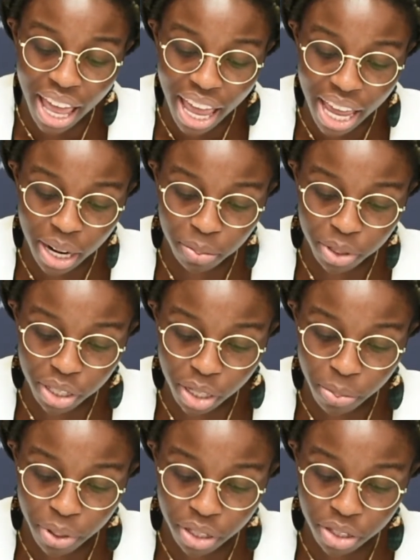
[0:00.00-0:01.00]
And I'm just going
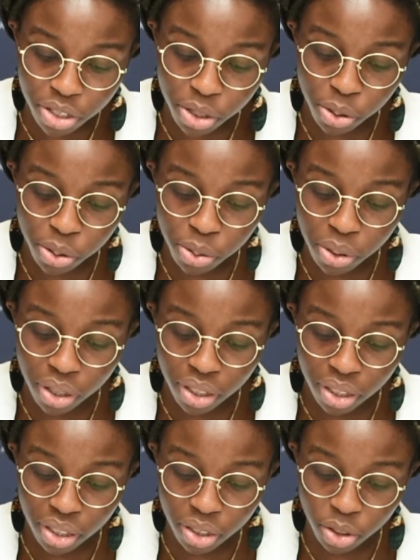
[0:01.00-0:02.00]
to put 2
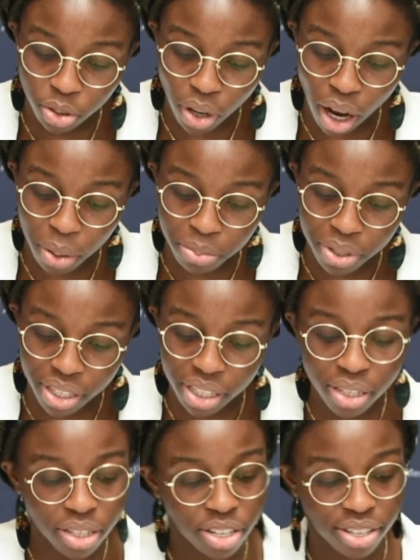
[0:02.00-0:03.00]
drops in,
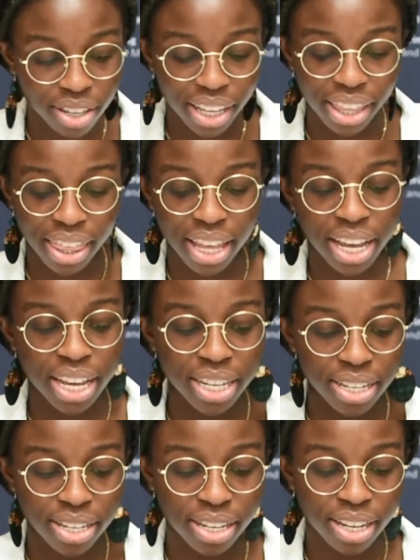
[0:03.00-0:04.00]
just like that.